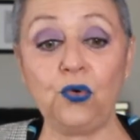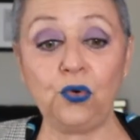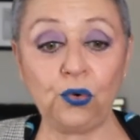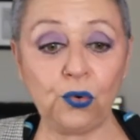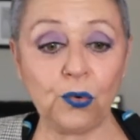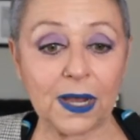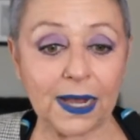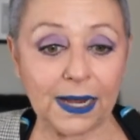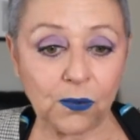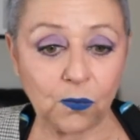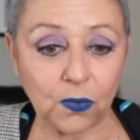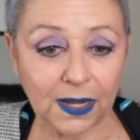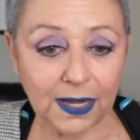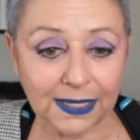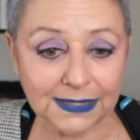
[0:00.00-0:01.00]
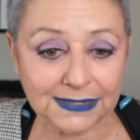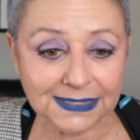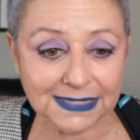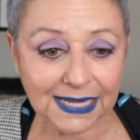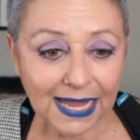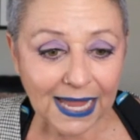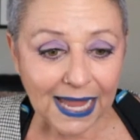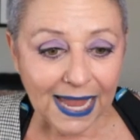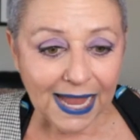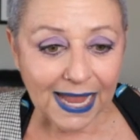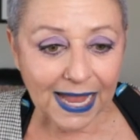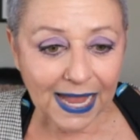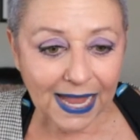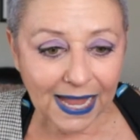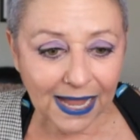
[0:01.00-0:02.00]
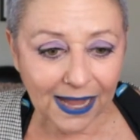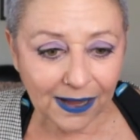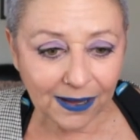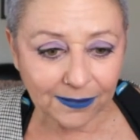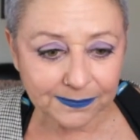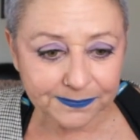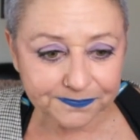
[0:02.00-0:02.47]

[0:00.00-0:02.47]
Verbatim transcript: who I was. Um,